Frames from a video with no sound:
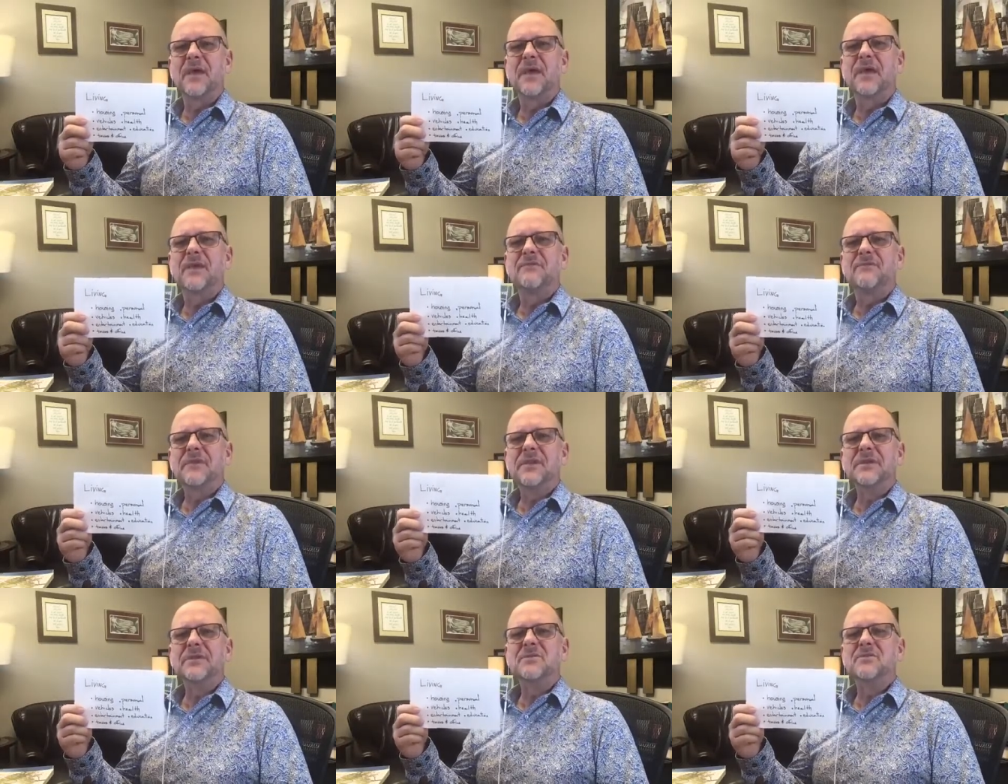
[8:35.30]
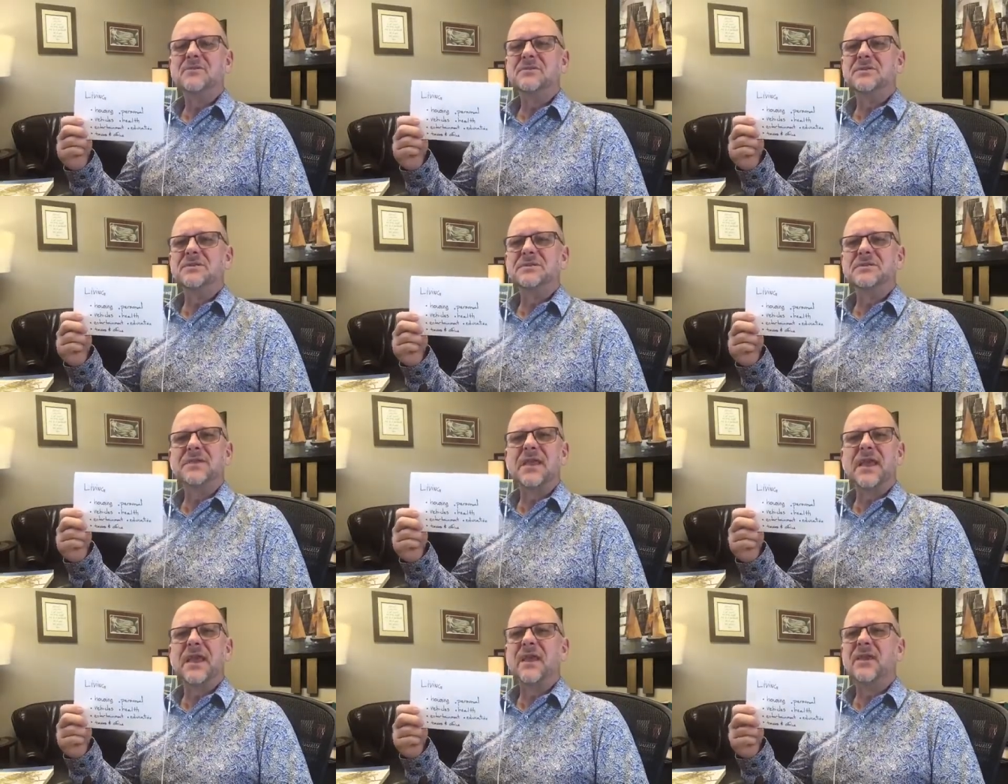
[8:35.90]
Vehicles is
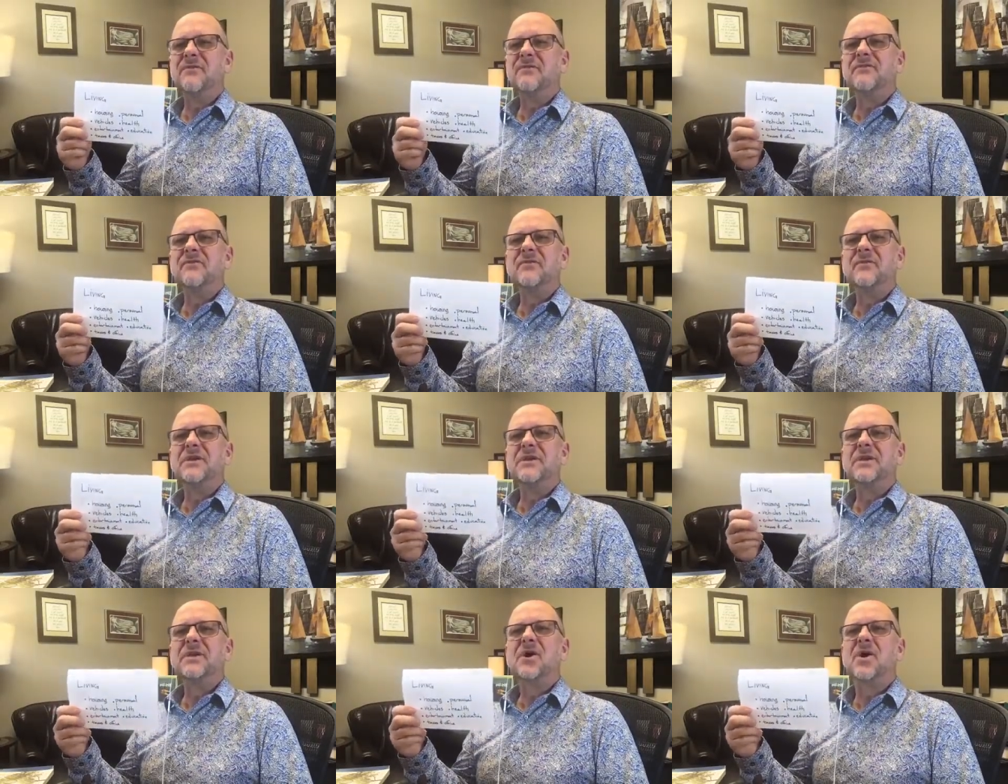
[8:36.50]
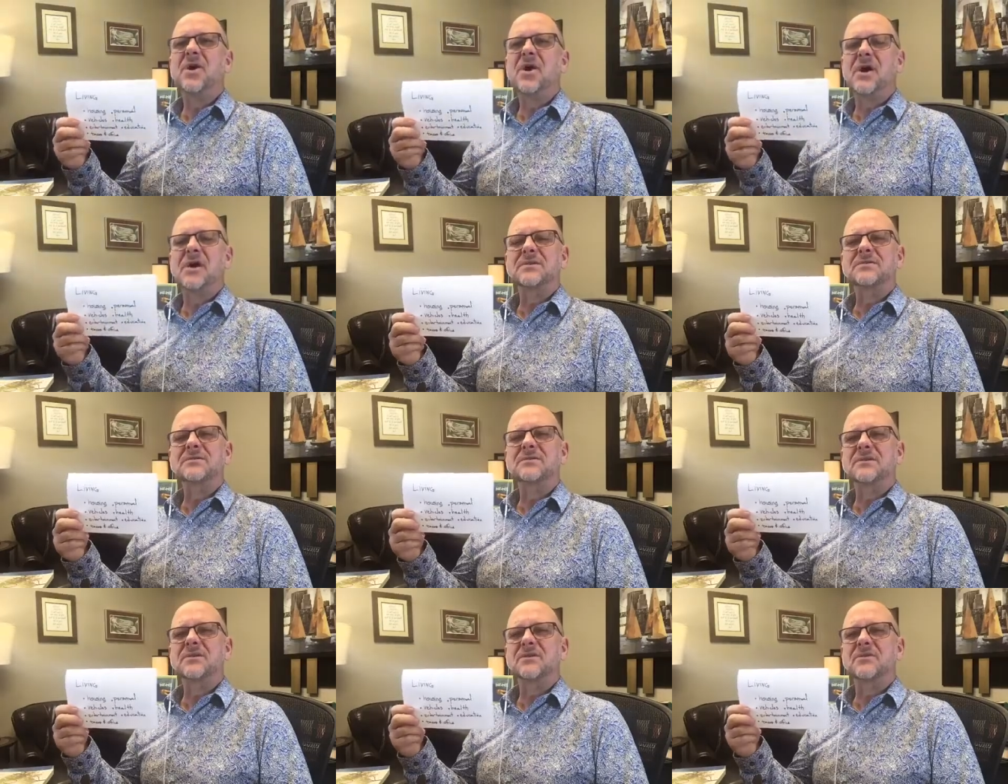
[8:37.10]
every cost
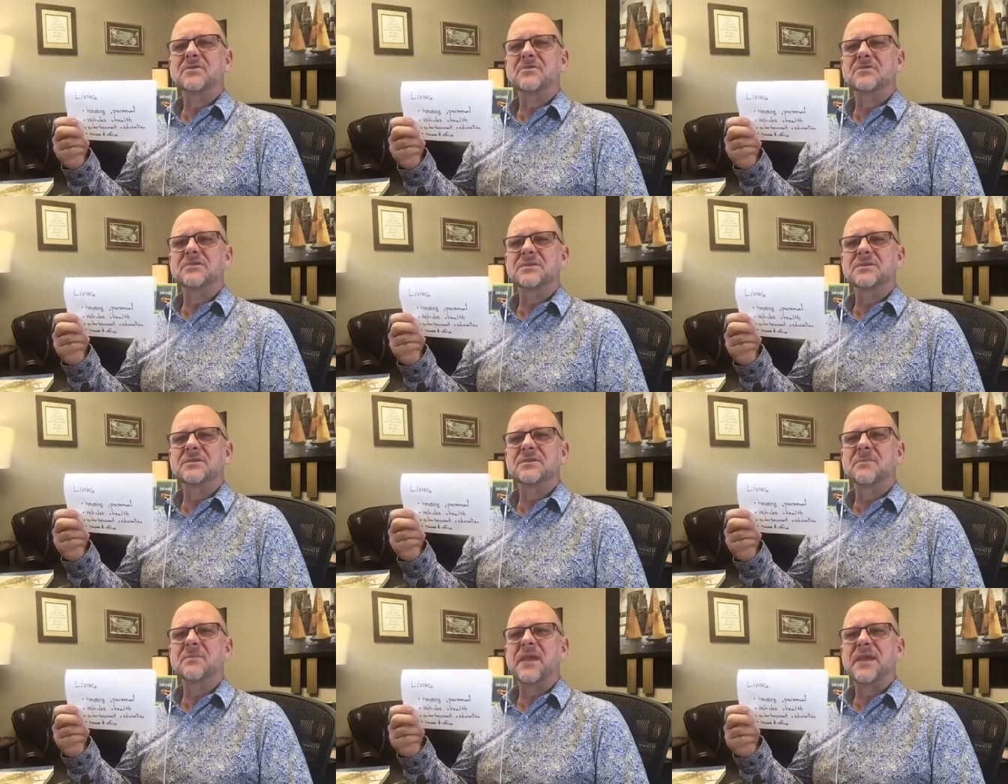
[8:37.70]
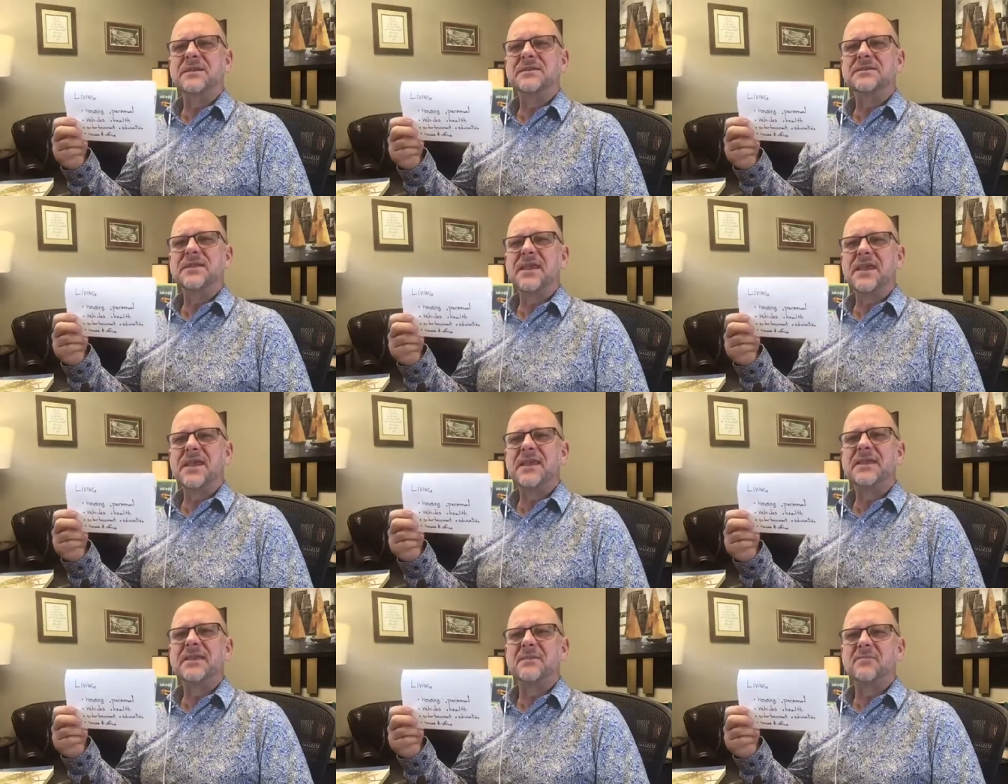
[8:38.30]
that goes into
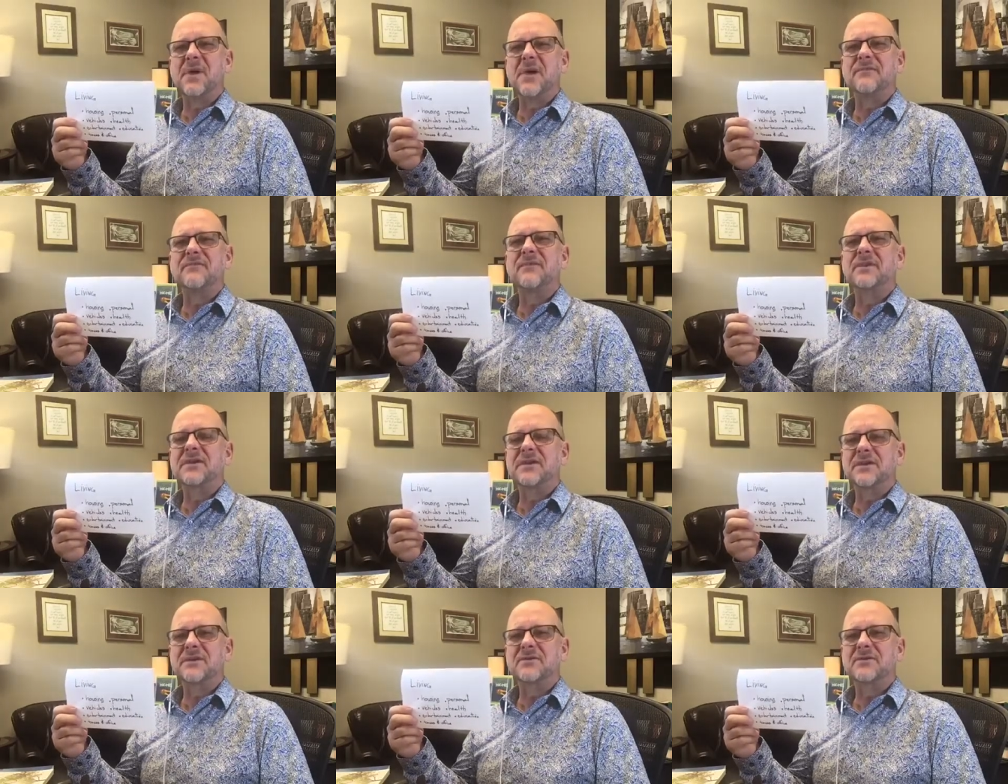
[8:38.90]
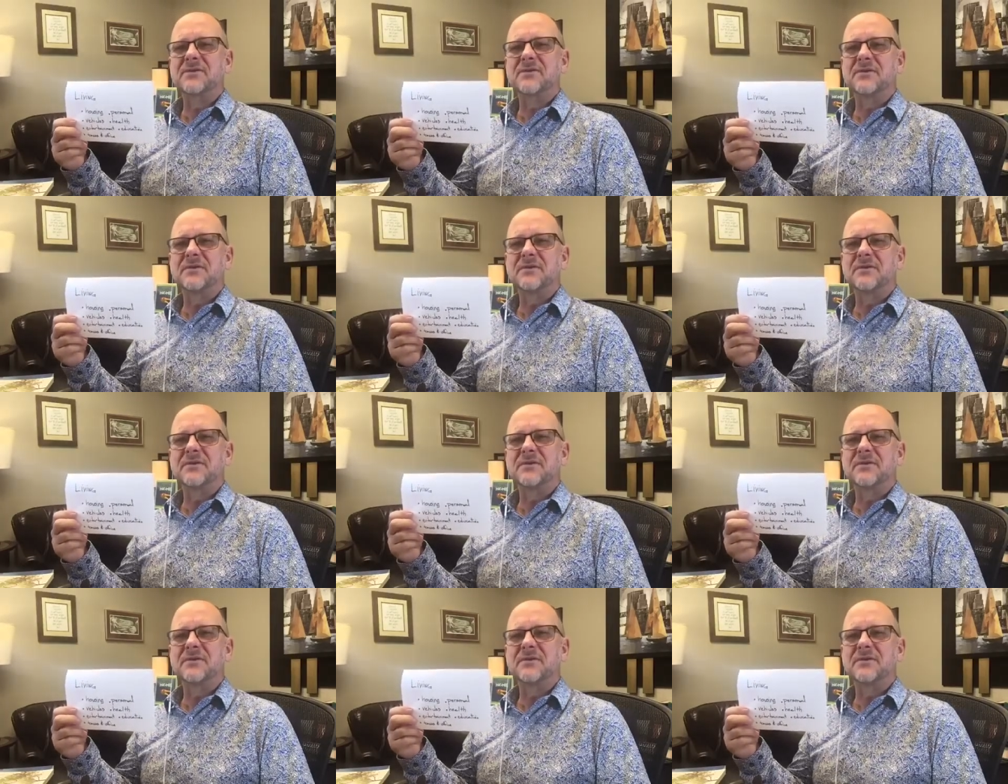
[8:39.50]
maintaining my vehicle.